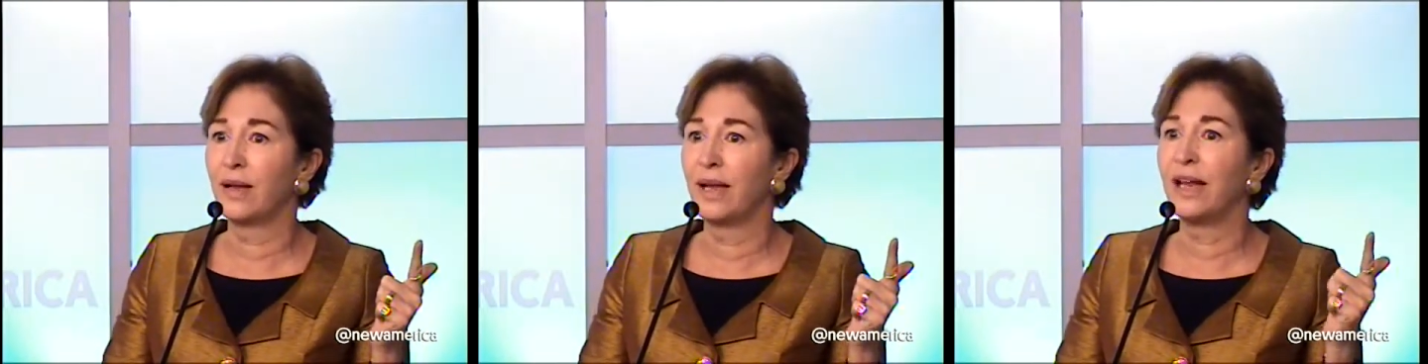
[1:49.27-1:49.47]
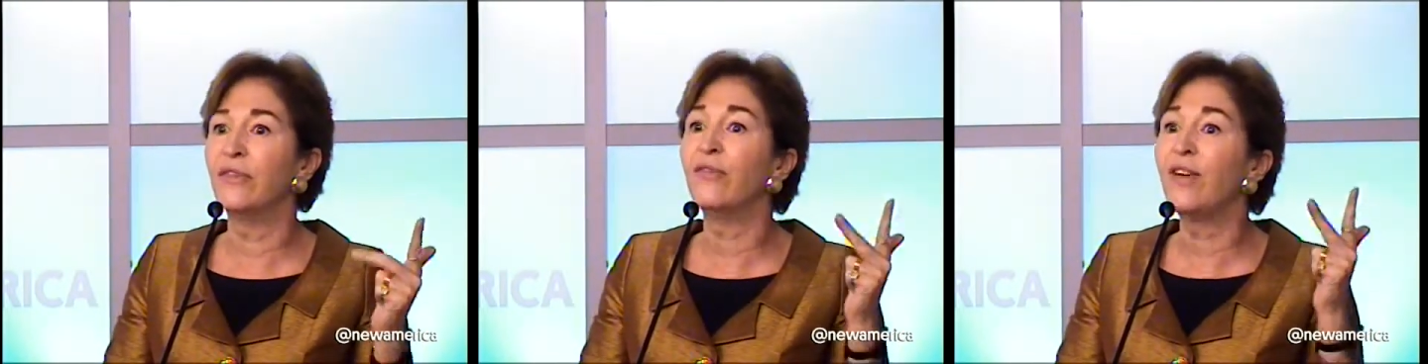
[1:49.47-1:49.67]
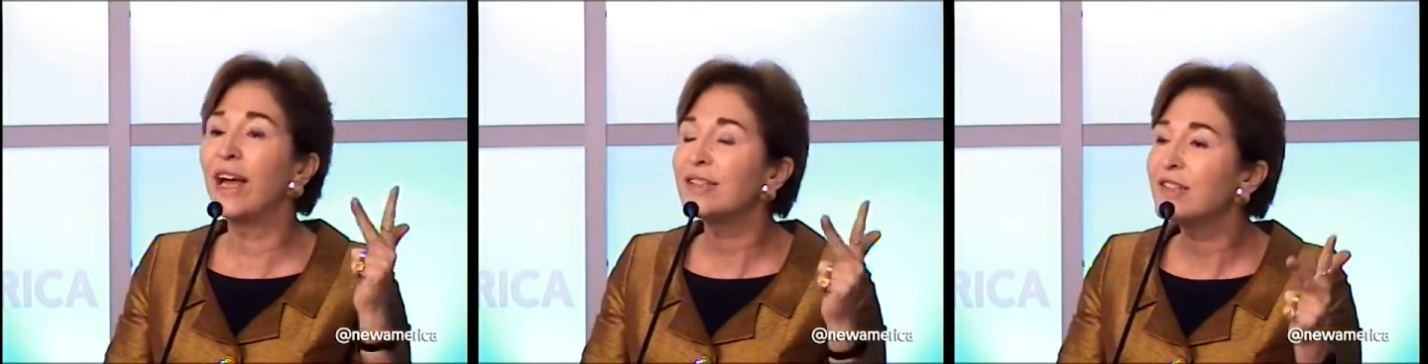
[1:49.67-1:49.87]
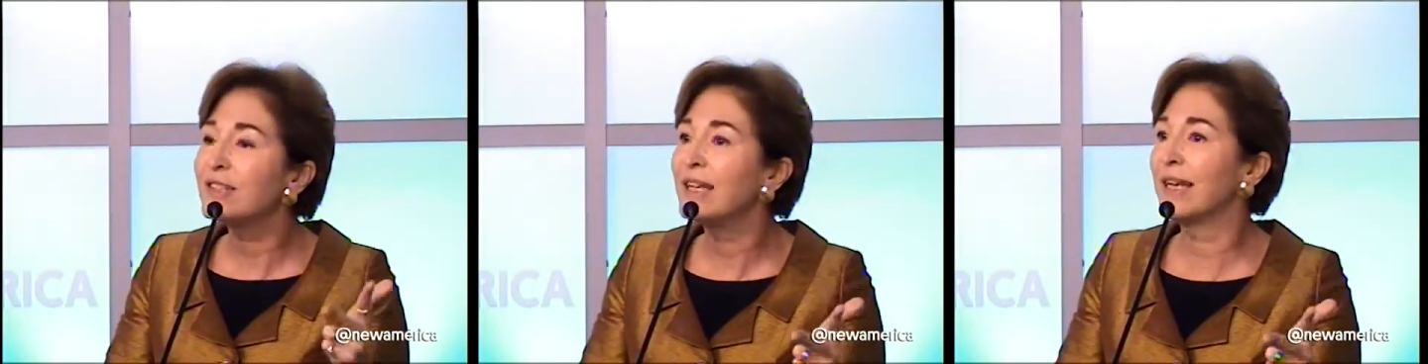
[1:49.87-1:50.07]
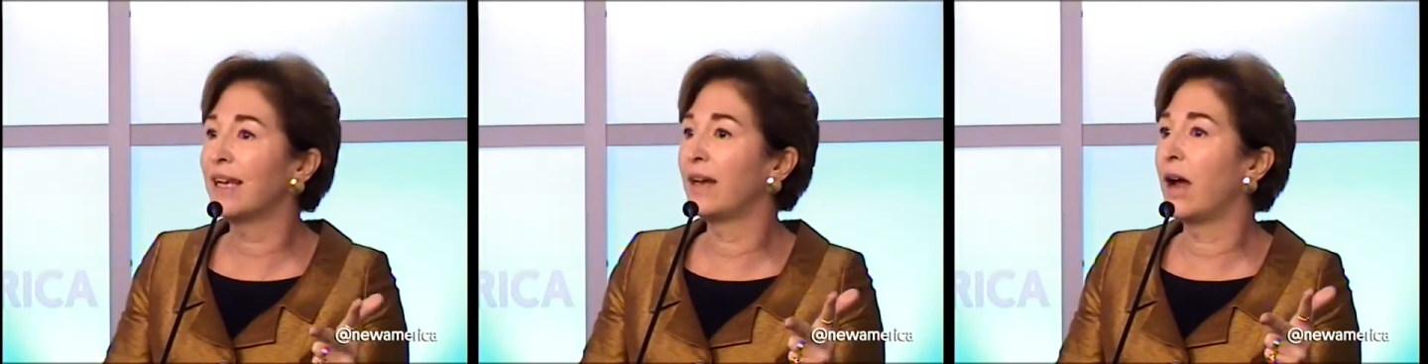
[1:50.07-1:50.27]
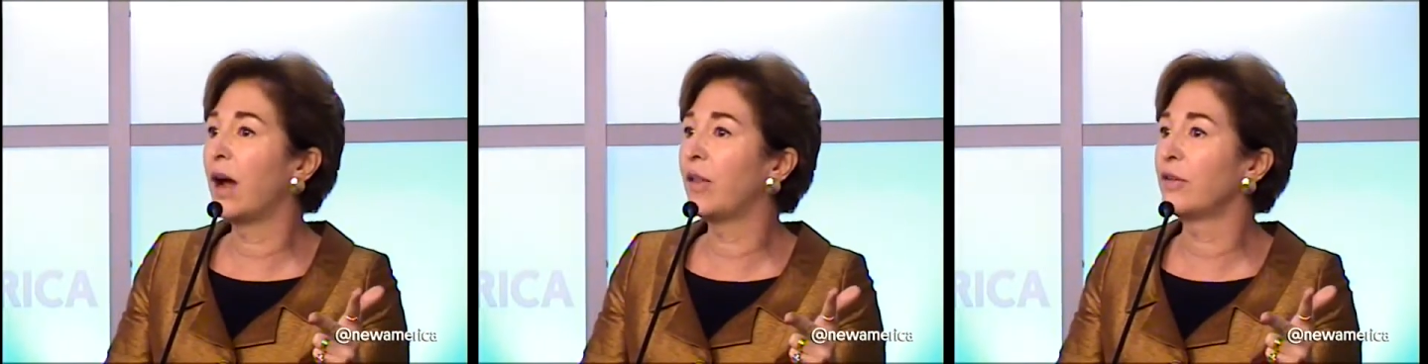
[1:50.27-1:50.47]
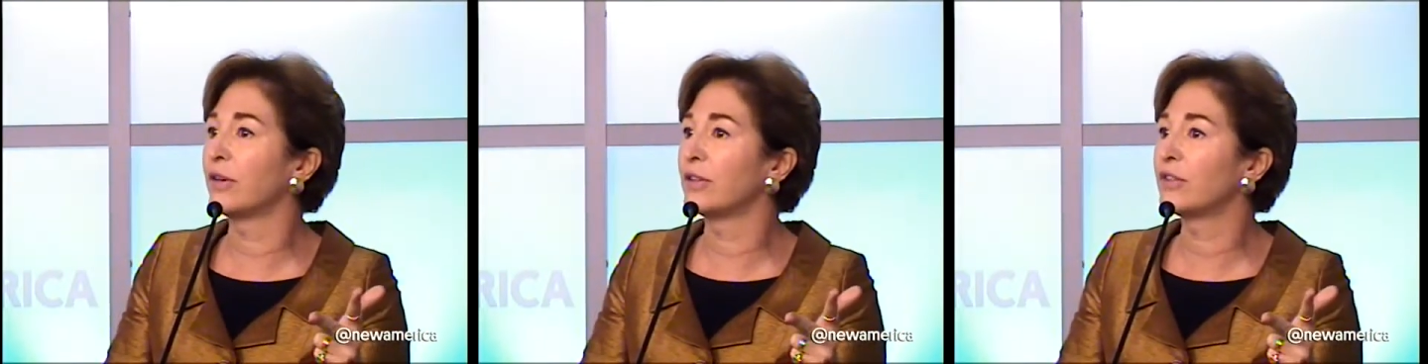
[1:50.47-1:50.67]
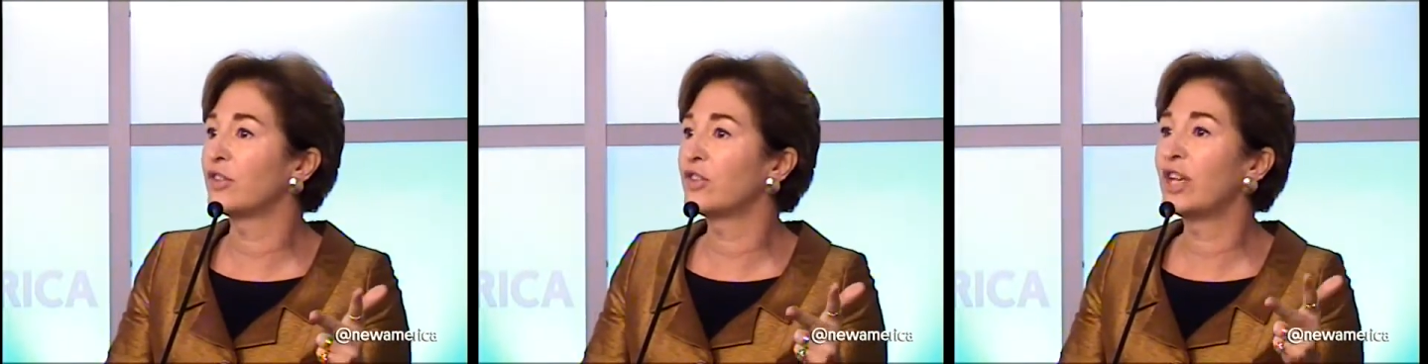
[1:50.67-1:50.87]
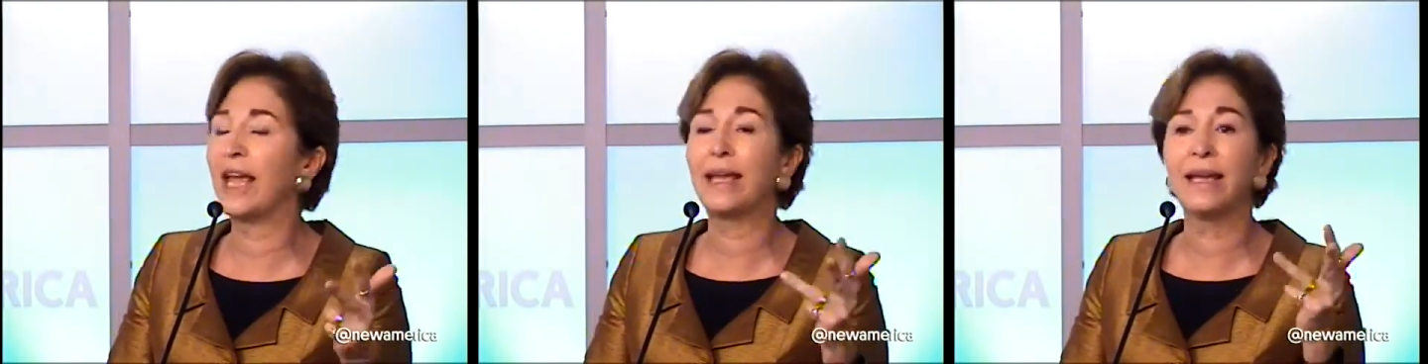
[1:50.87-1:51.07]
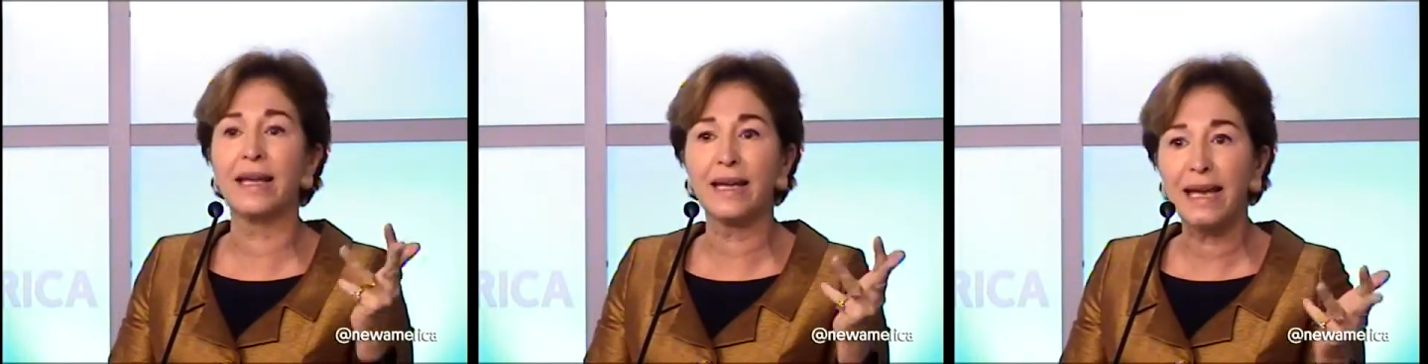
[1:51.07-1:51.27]
investing in others,
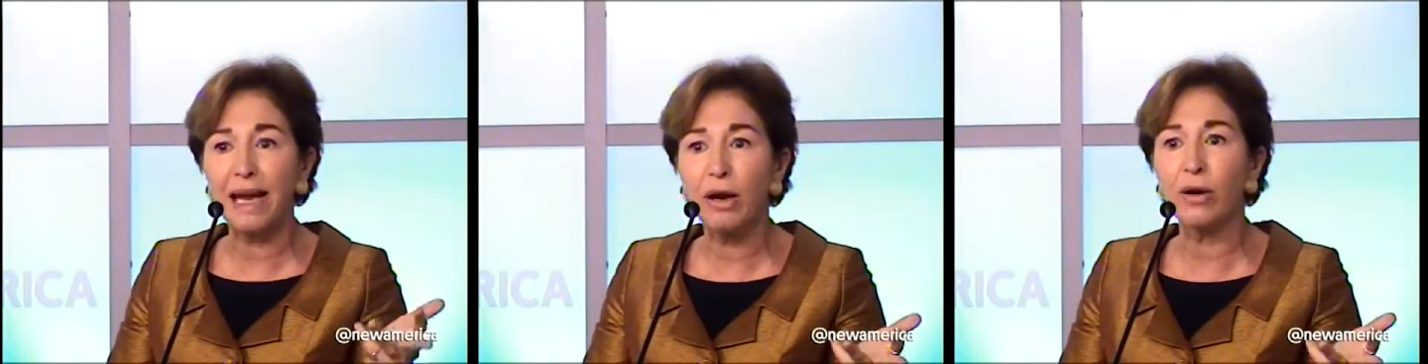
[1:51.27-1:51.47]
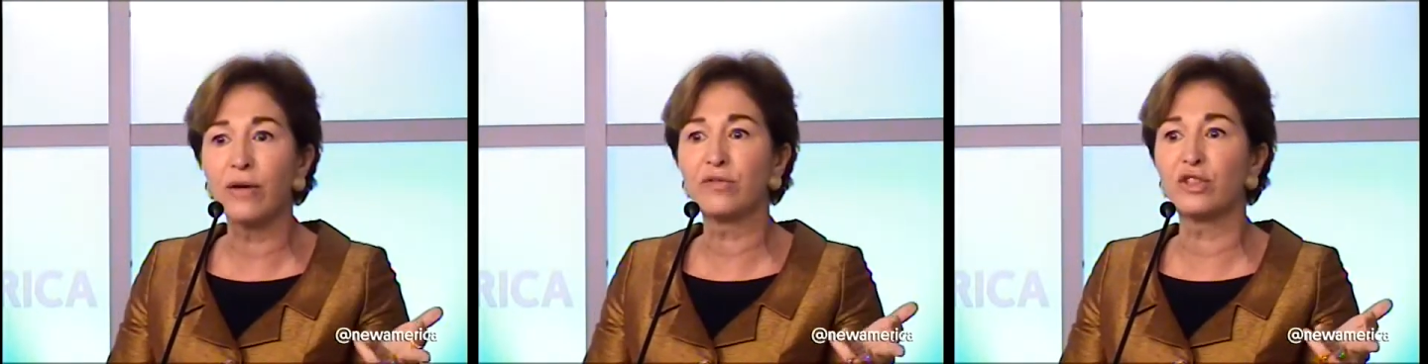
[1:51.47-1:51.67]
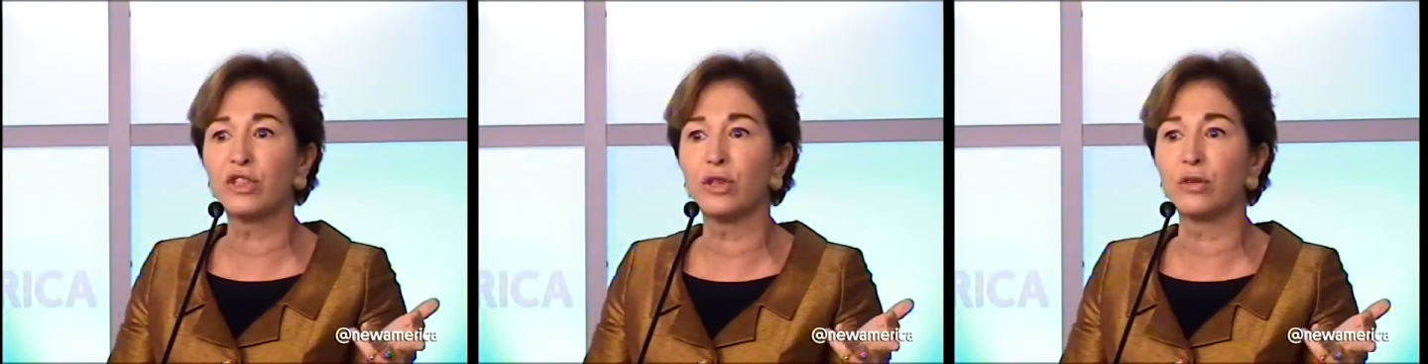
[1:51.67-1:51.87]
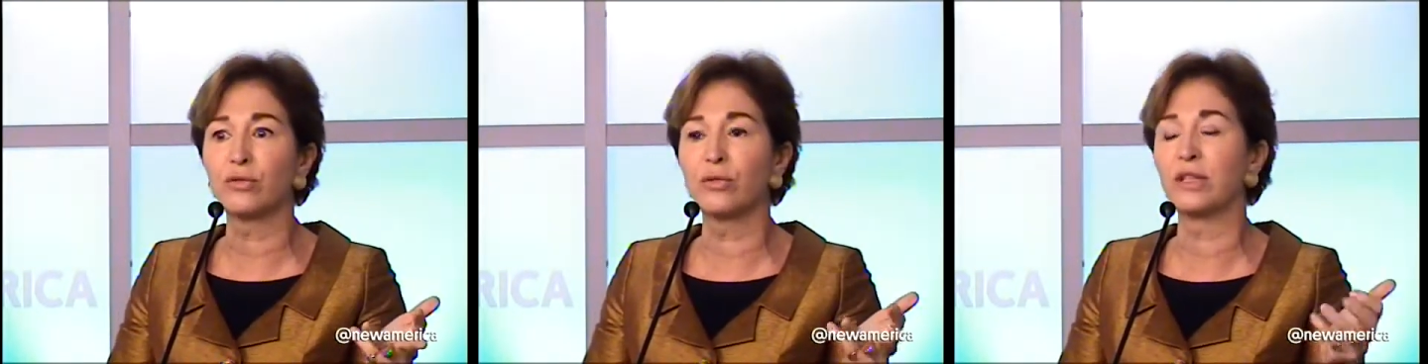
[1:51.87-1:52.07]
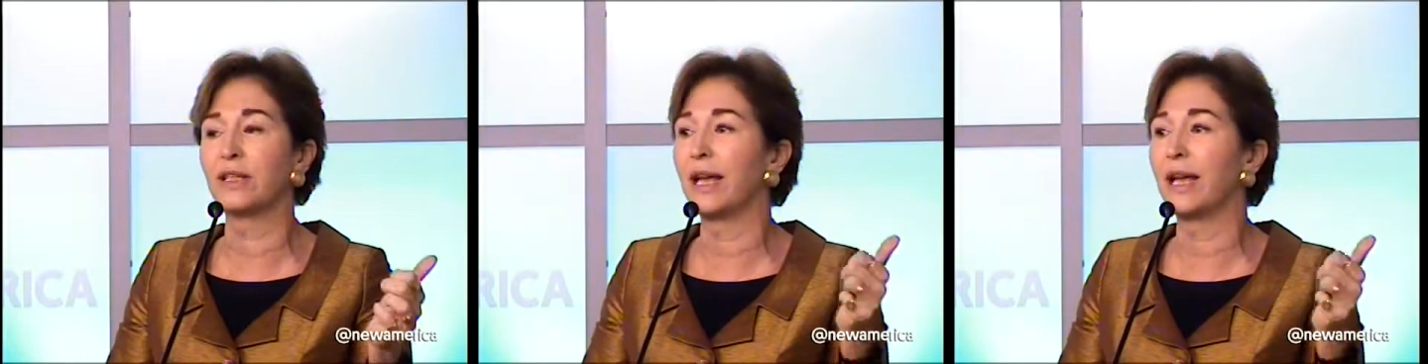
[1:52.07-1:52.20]
taking care of children,